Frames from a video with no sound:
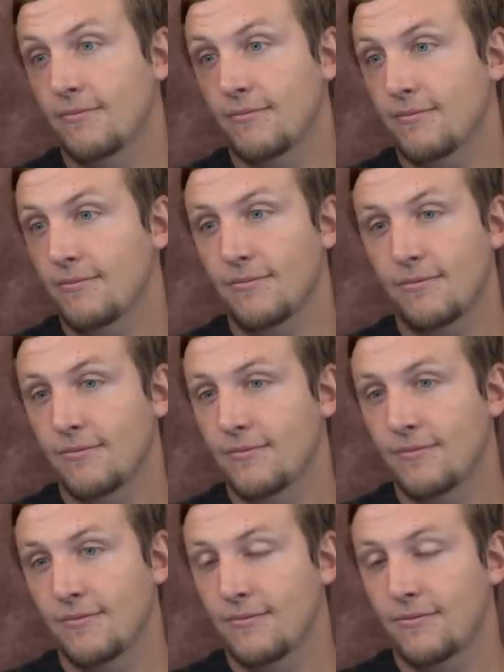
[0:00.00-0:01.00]

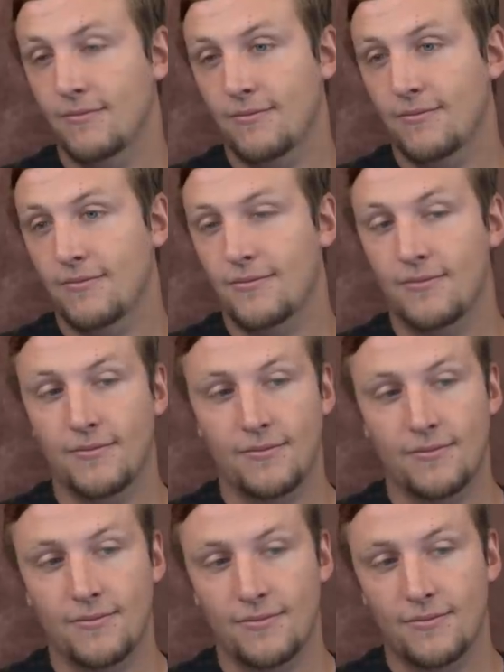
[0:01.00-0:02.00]

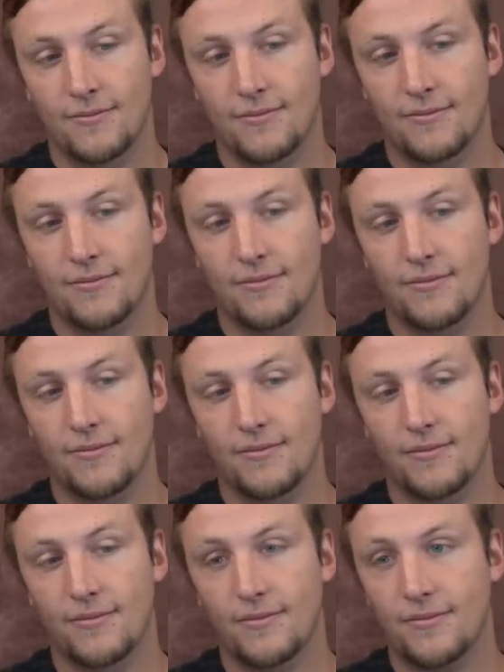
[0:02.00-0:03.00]

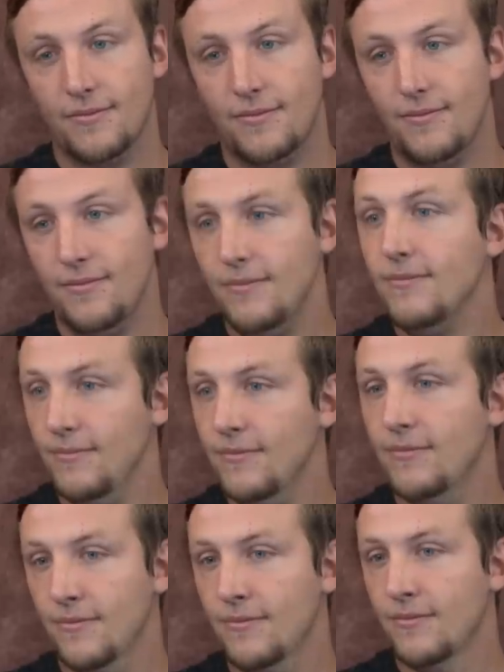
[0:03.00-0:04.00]

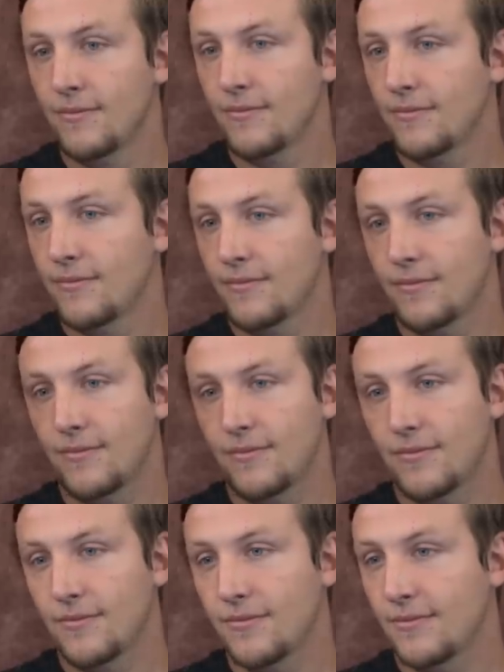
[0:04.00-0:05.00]

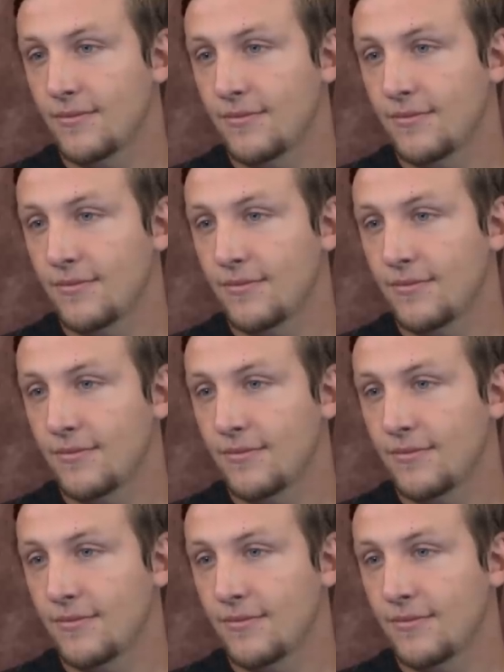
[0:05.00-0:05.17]
[no speech]